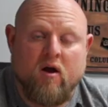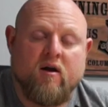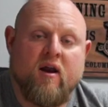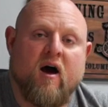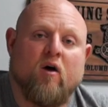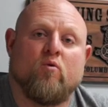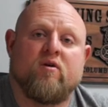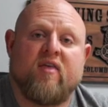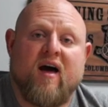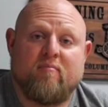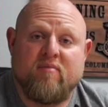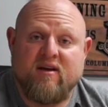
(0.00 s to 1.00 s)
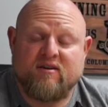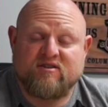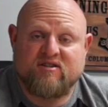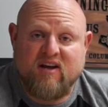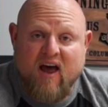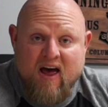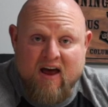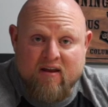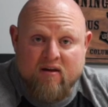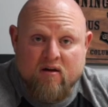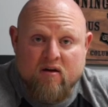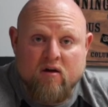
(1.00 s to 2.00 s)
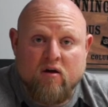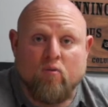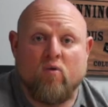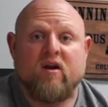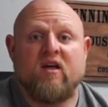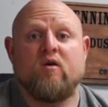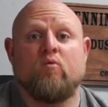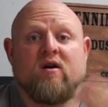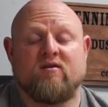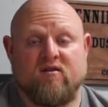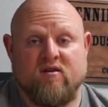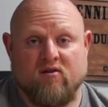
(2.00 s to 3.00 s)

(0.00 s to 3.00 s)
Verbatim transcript: Now, with that being said, when he went to the